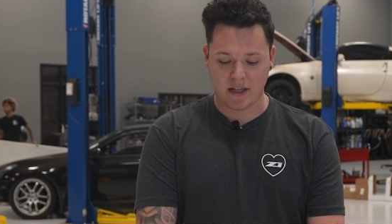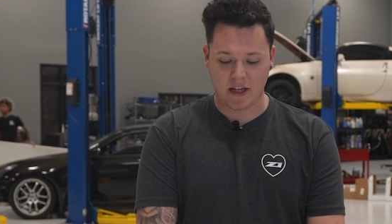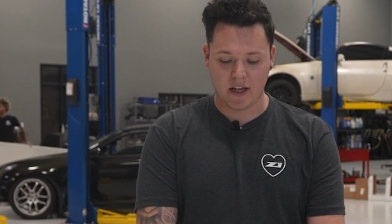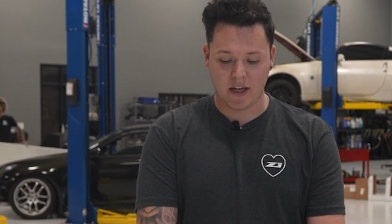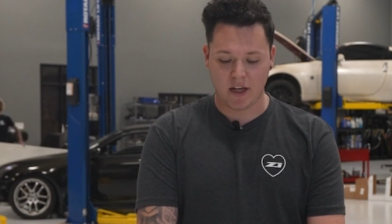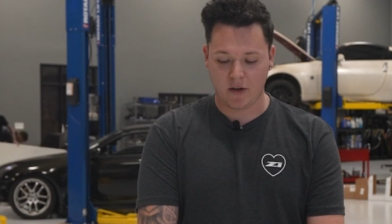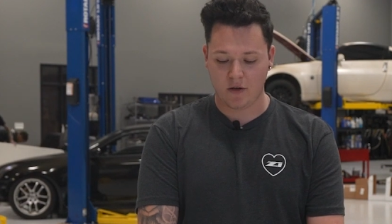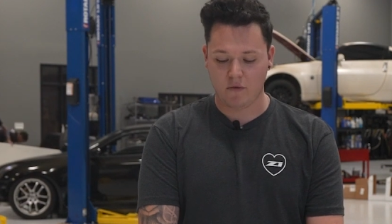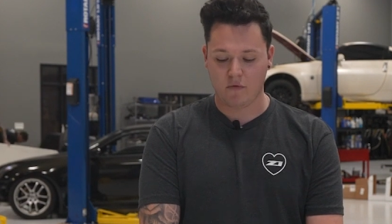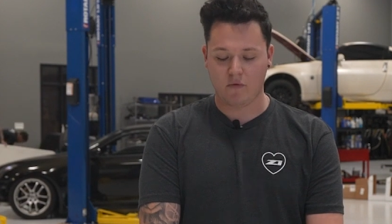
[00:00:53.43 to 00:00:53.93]

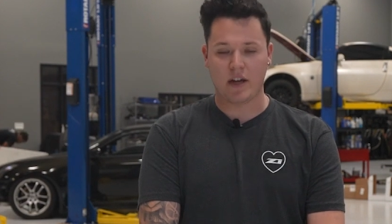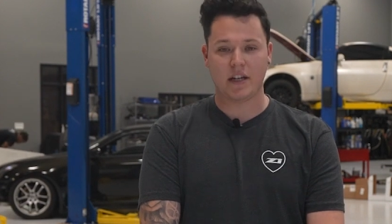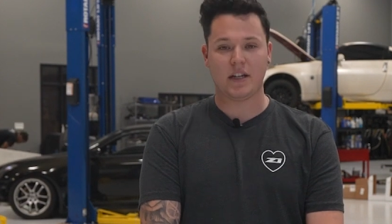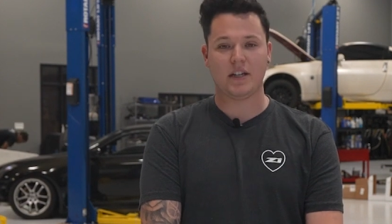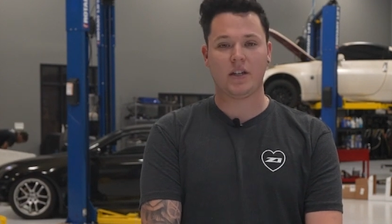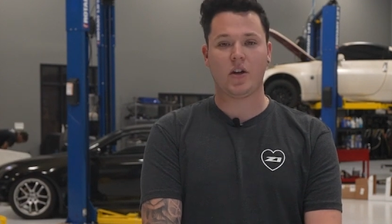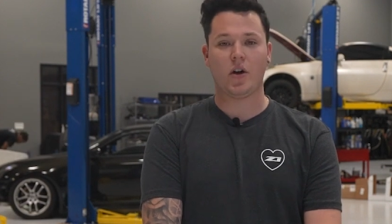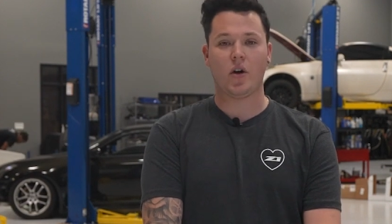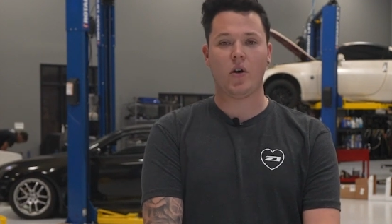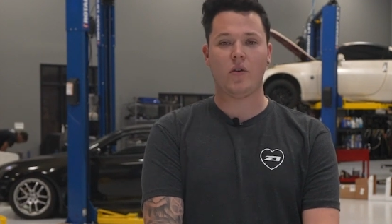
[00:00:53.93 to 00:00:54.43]
here
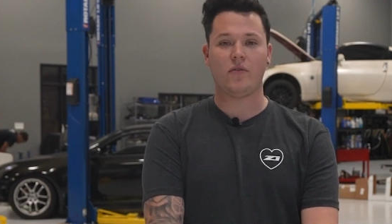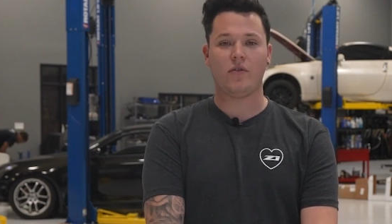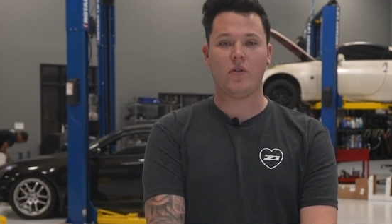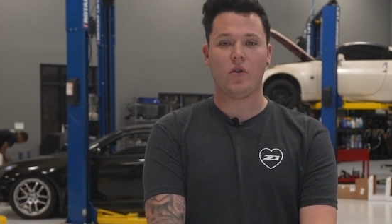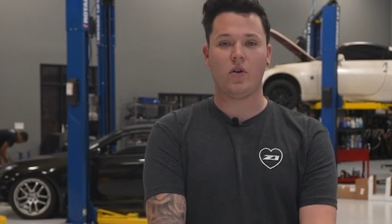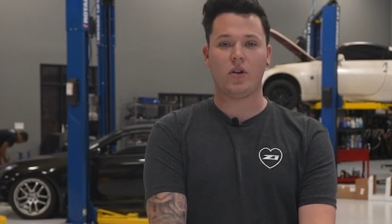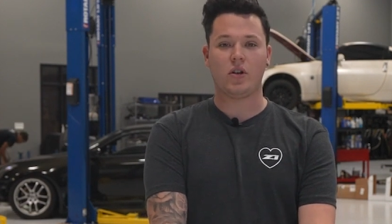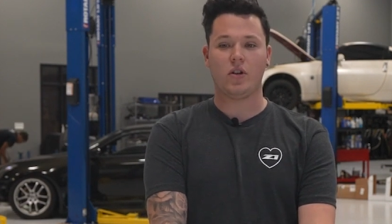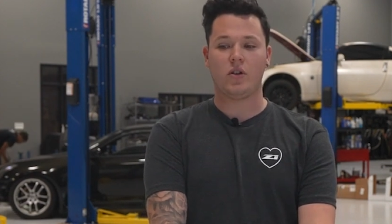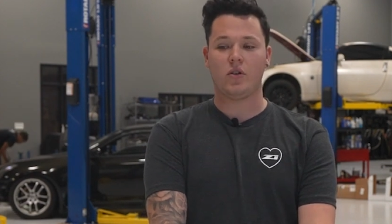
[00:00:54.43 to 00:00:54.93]
ready to go
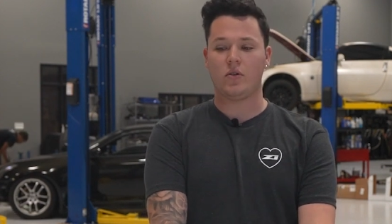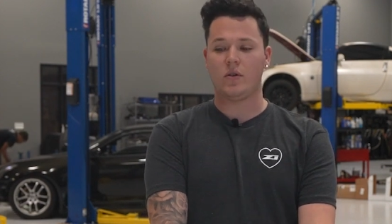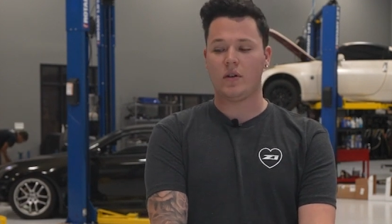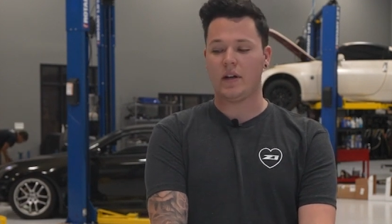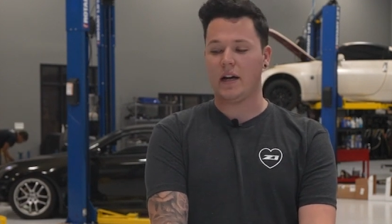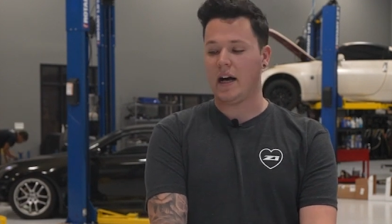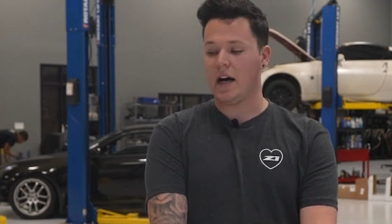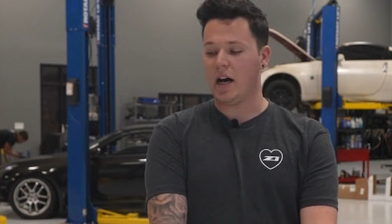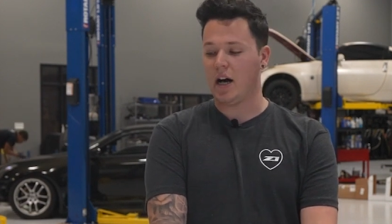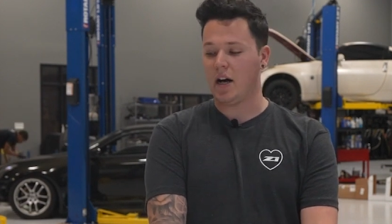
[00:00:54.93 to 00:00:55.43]
for you.
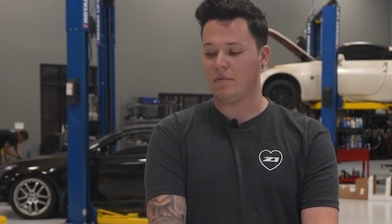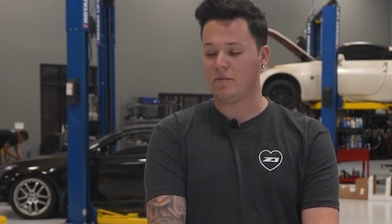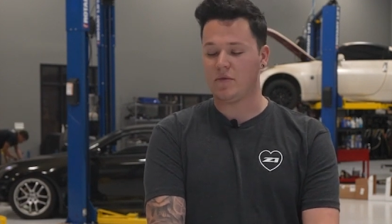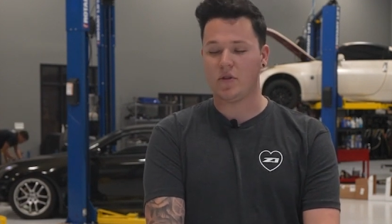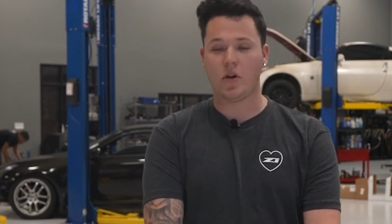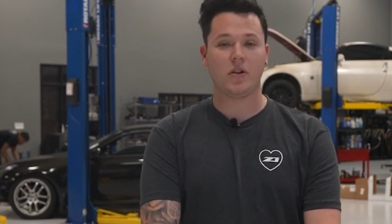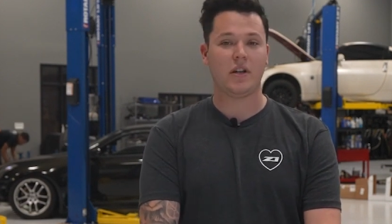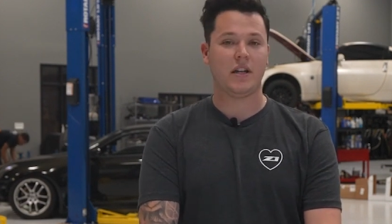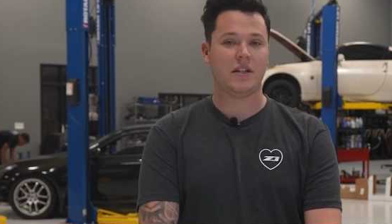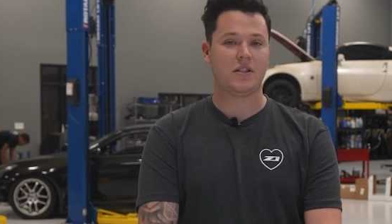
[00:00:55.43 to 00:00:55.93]

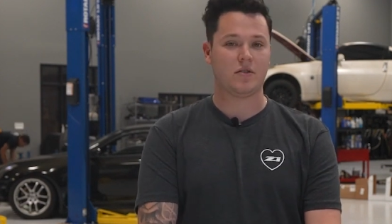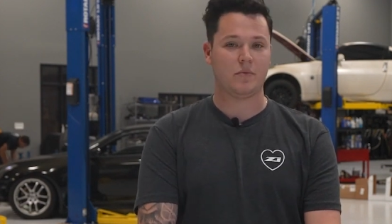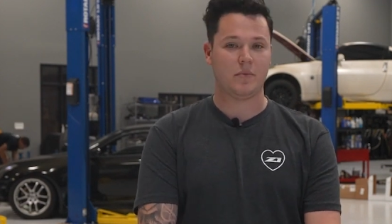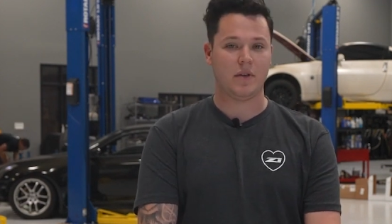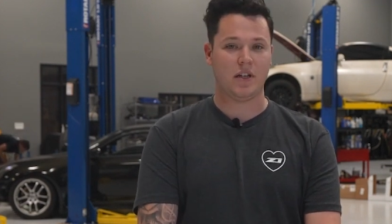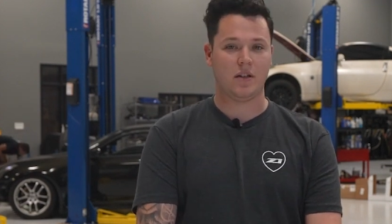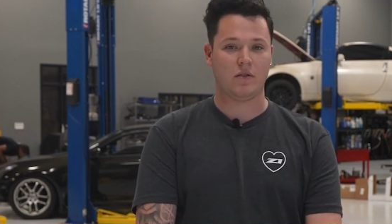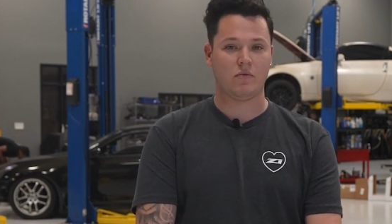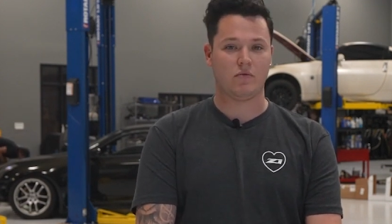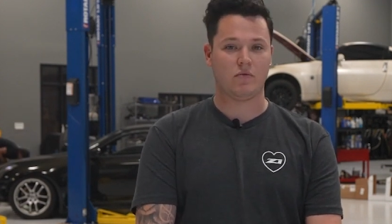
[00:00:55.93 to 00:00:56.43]
No need
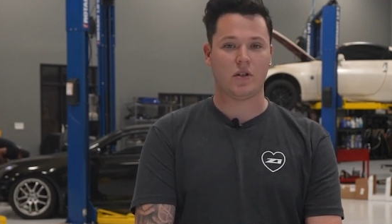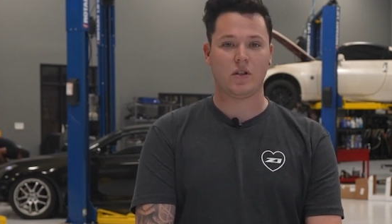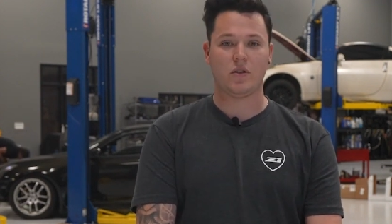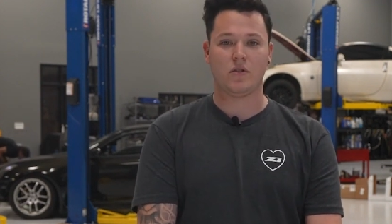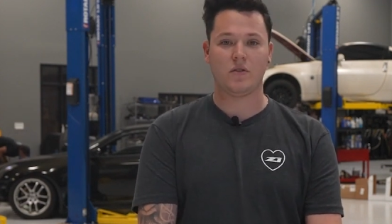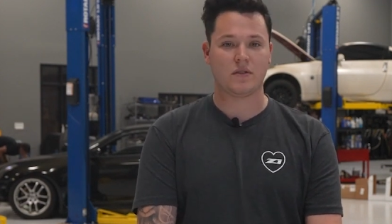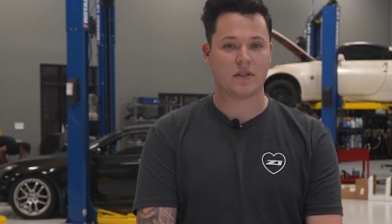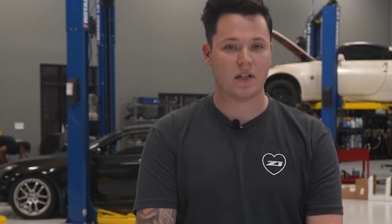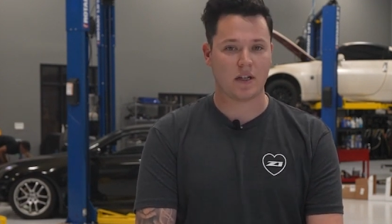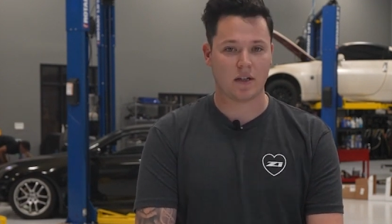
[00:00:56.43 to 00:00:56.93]
to be
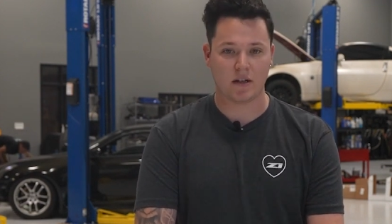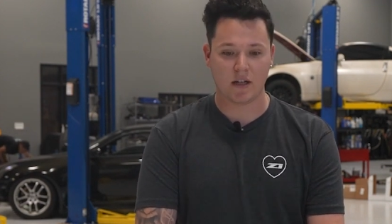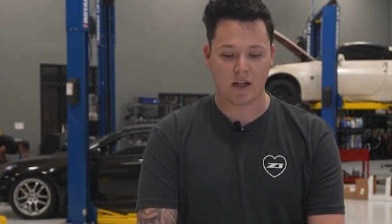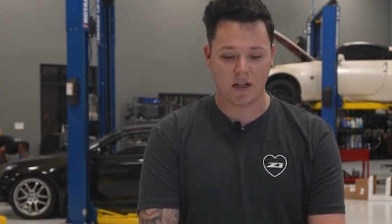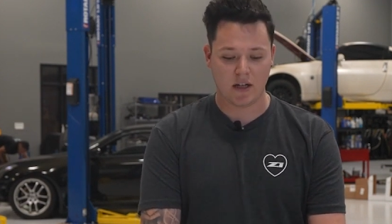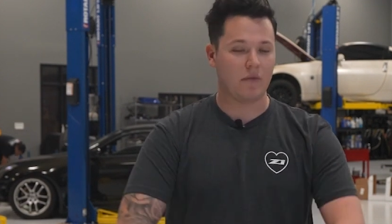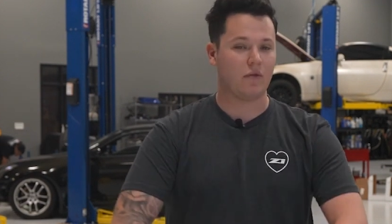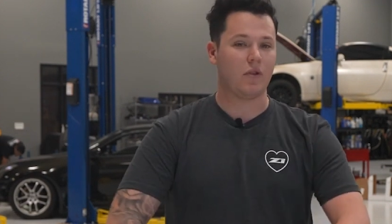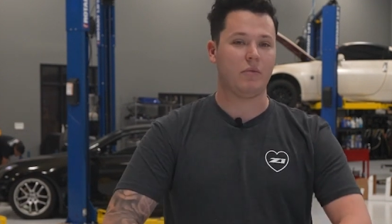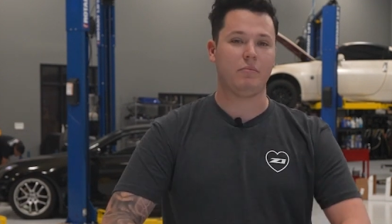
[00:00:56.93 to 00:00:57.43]
reusing
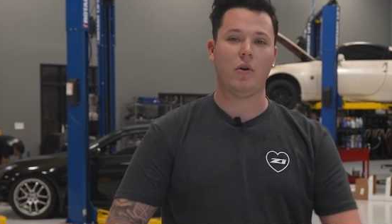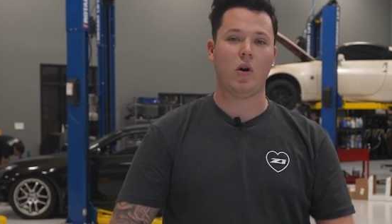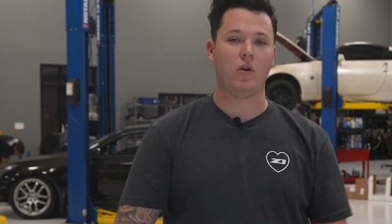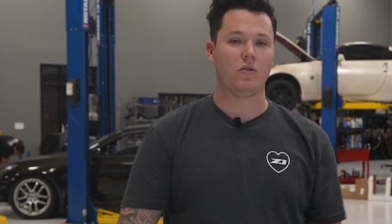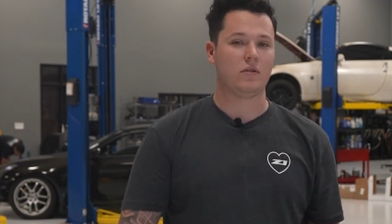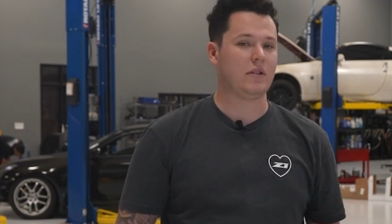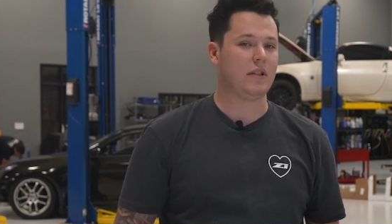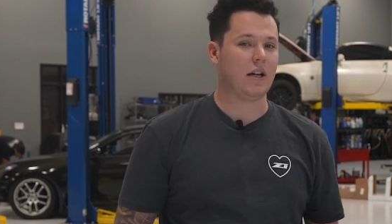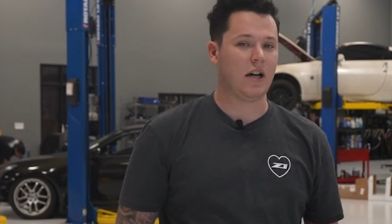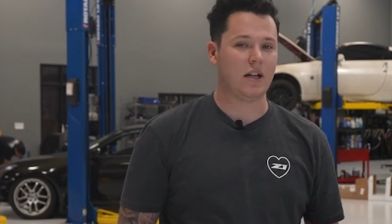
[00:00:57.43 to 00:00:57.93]
every
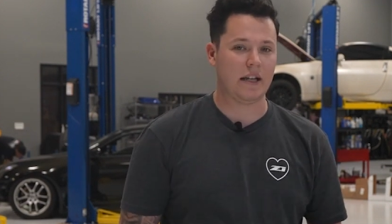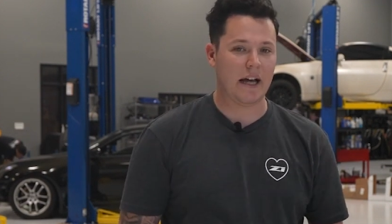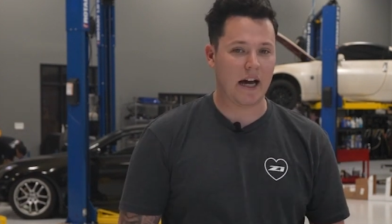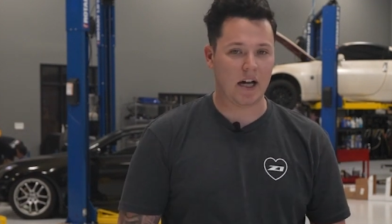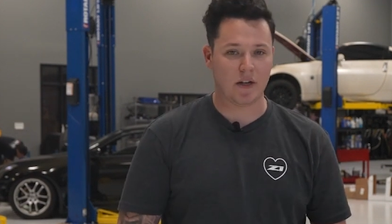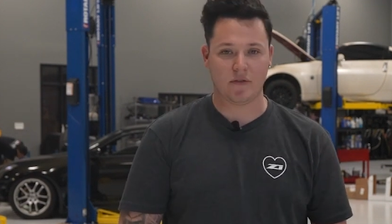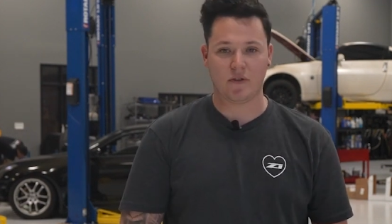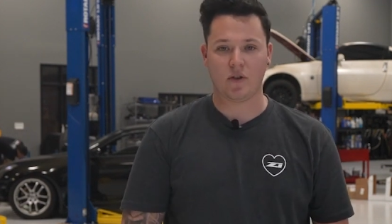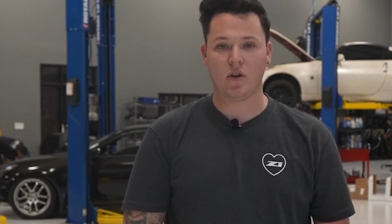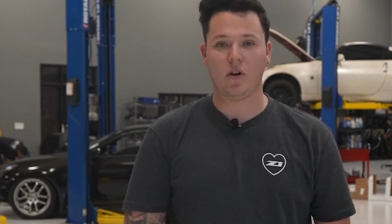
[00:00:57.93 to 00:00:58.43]
bolt and nut
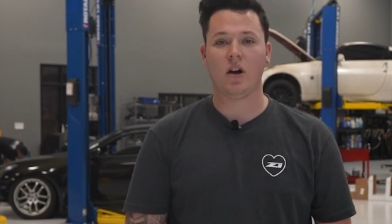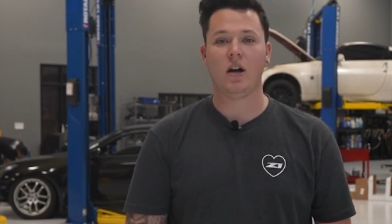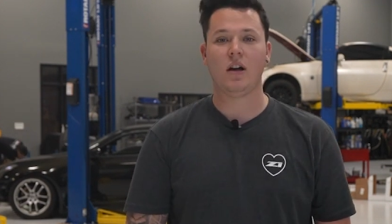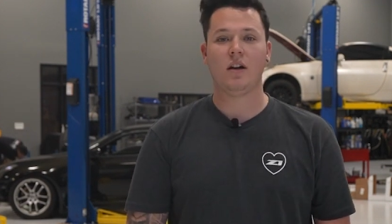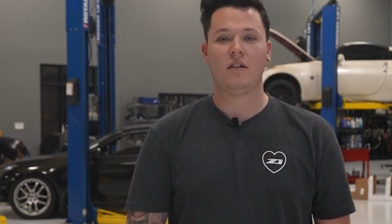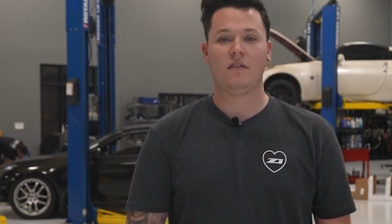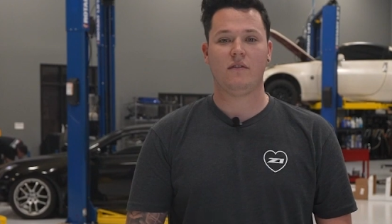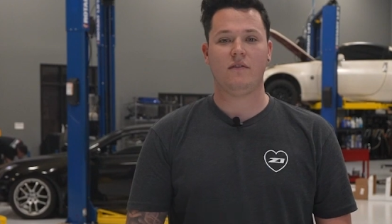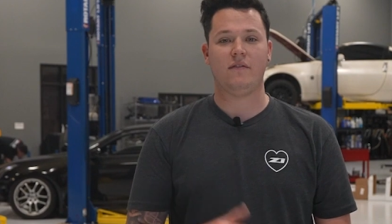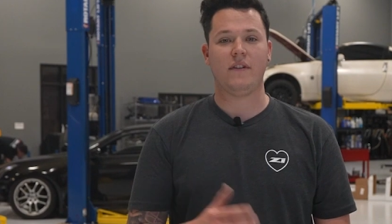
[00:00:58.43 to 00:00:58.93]
out of your
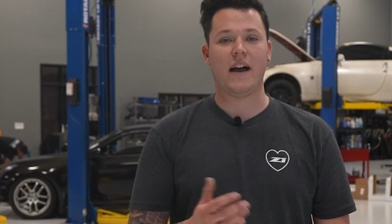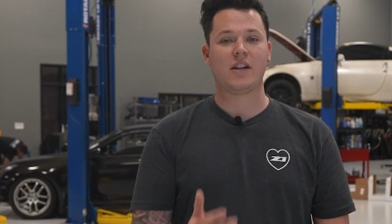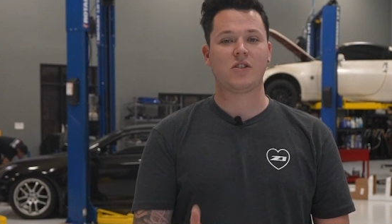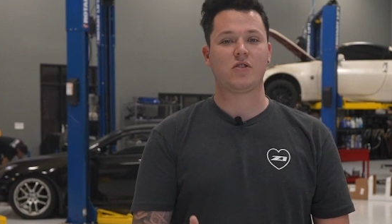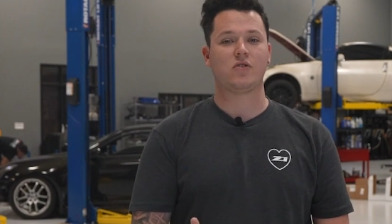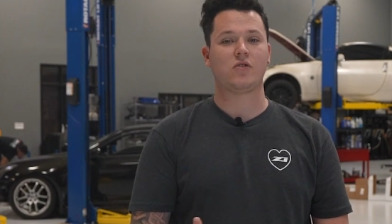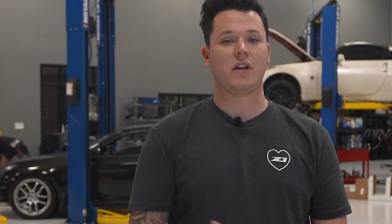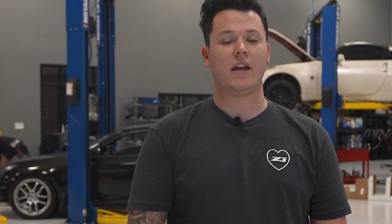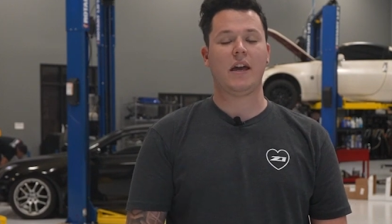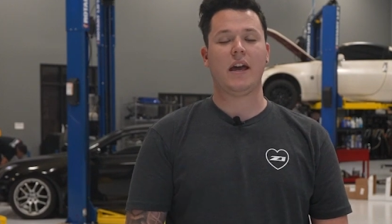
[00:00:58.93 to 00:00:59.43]

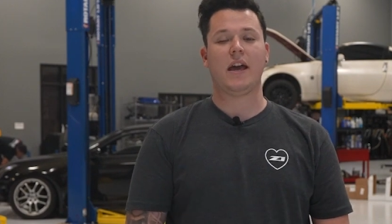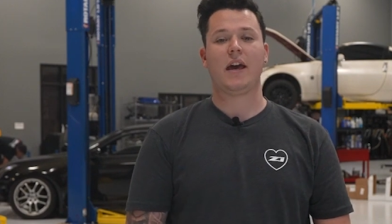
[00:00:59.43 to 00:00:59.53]
factory